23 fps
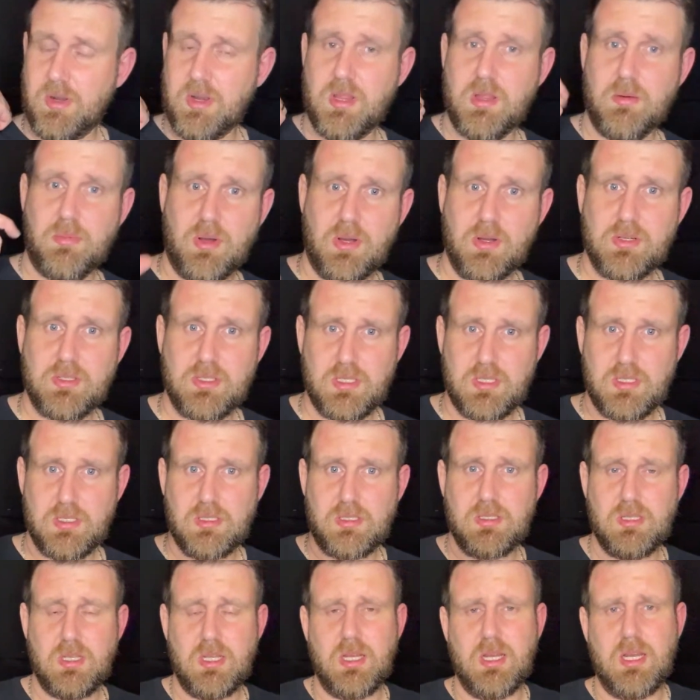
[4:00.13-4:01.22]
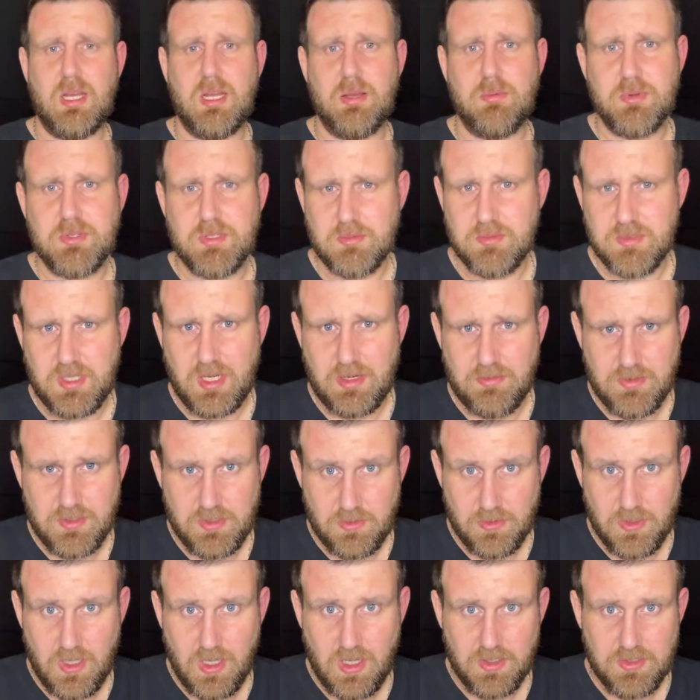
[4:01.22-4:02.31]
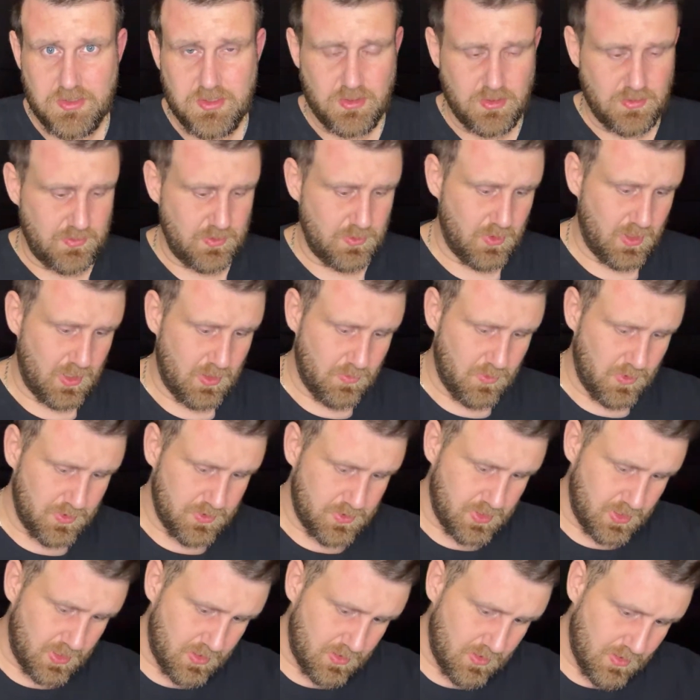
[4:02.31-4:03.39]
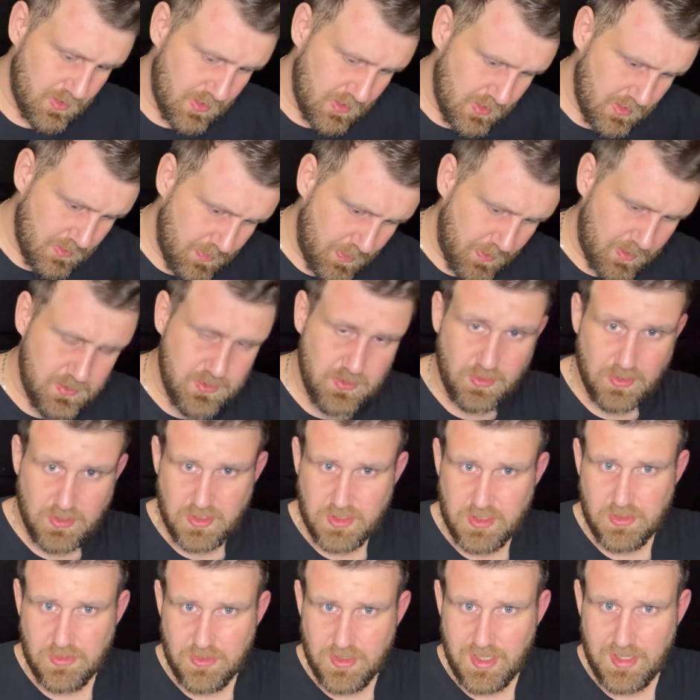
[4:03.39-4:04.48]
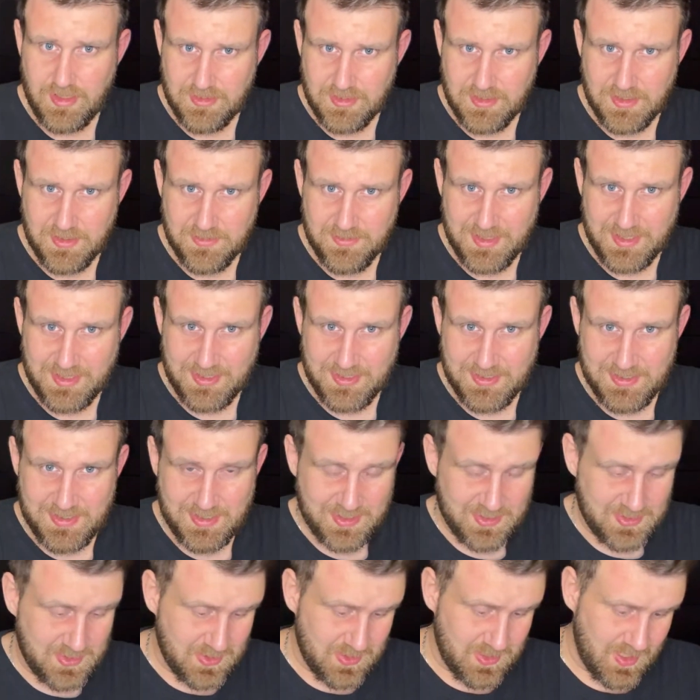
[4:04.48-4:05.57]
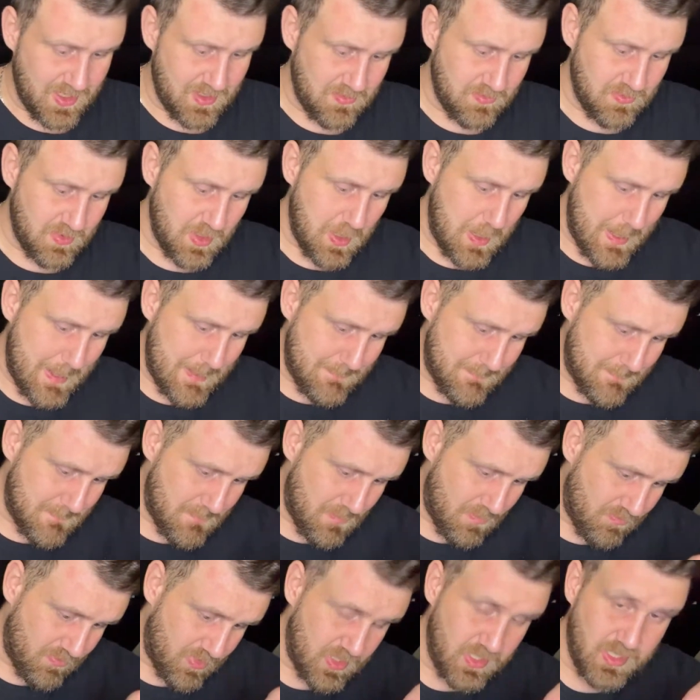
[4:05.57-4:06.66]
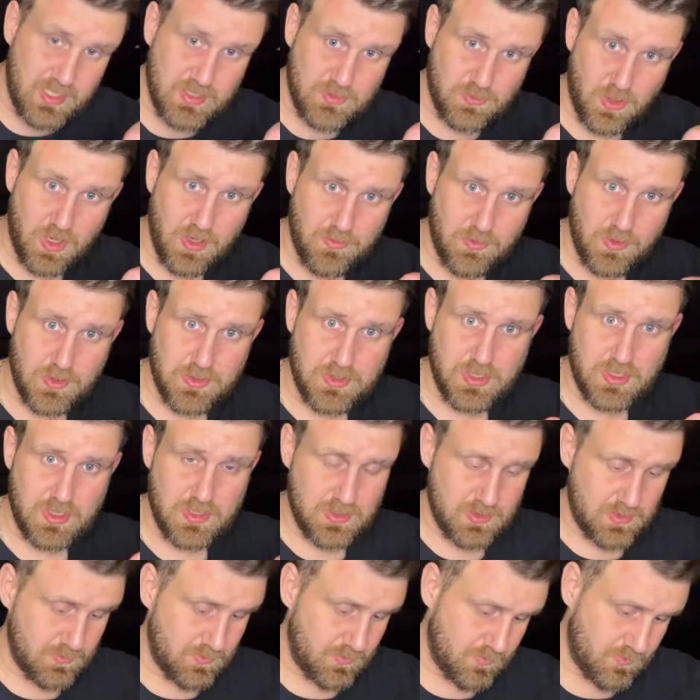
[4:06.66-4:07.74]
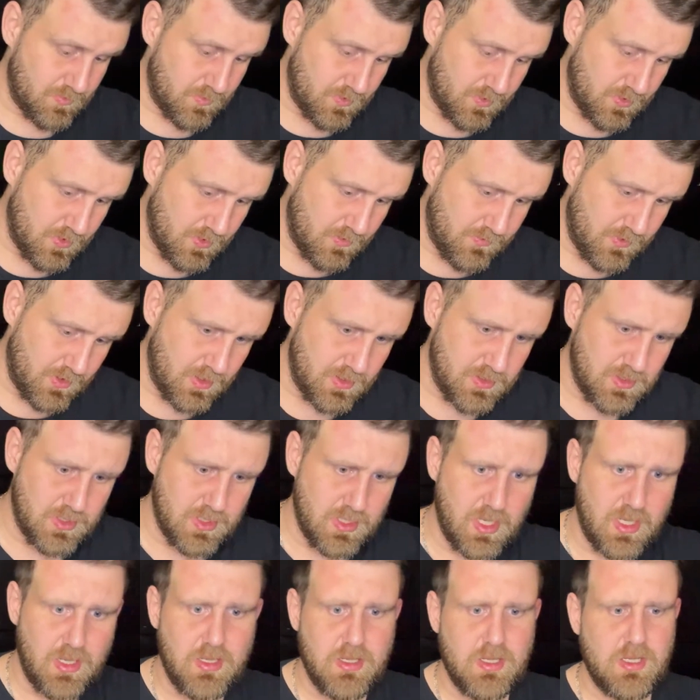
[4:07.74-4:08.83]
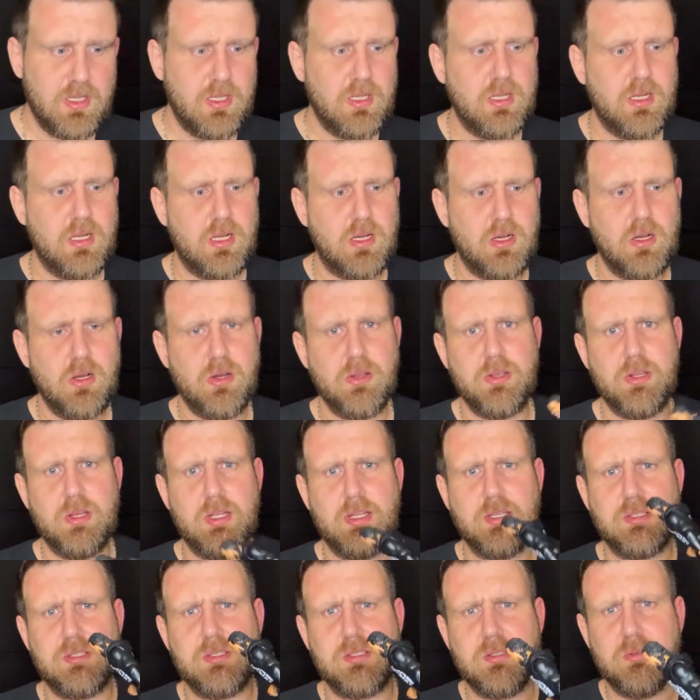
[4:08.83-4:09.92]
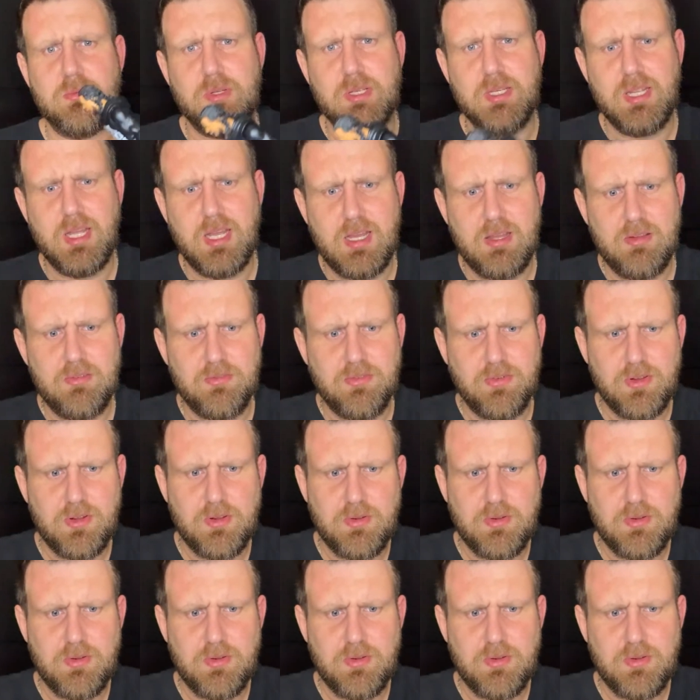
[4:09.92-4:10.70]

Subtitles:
of the boxes, which I'm saving till last. So if you are watching, sorry to do that, you know, make you stay to the end, but it is worth watching. There's some good figures in that. Oh, nice. So we have